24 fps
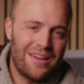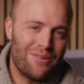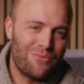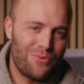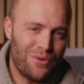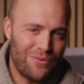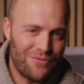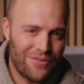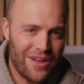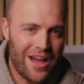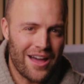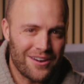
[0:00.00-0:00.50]
that
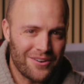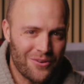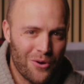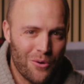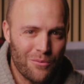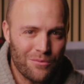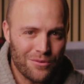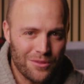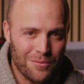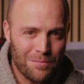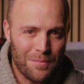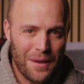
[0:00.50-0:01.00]
we've gotten
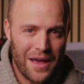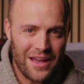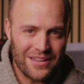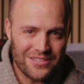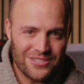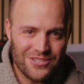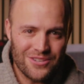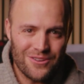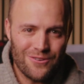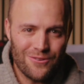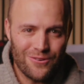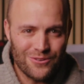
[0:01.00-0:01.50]
over the
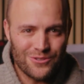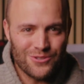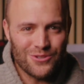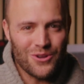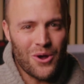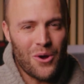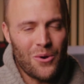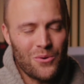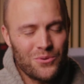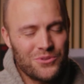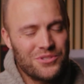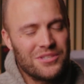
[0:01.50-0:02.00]
past year or so.